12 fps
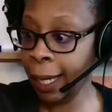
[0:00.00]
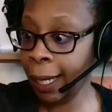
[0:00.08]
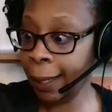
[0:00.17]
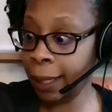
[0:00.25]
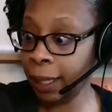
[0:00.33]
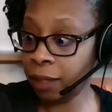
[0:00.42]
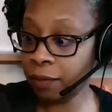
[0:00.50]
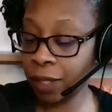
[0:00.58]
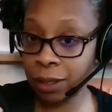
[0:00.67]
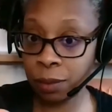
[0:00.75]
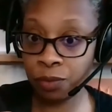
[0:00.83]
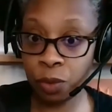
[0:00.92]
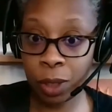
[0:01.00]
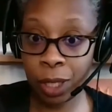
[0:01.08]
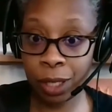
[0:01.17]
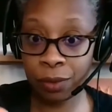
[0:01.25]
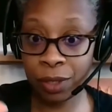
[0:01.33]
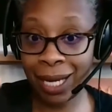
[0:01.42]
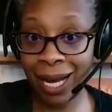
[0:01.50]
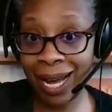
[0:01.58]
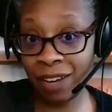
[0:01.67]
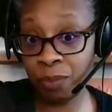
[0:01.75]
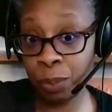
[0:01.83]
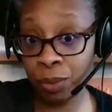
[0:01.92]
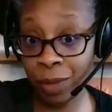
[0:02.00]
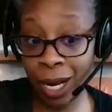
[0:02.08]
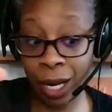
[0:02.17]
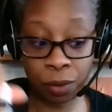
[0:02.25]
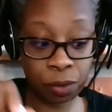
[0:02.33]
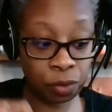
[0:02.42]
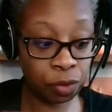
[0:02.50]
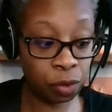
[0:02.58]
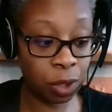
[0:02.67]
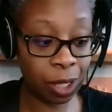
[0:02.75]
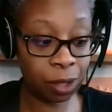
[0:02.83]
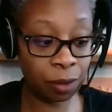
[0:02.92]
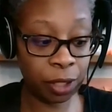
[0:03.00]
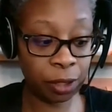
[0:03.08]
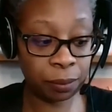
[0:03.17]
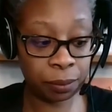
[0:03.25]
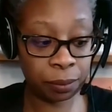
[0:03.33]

And then I've got some food coloring. I have brown food coloring.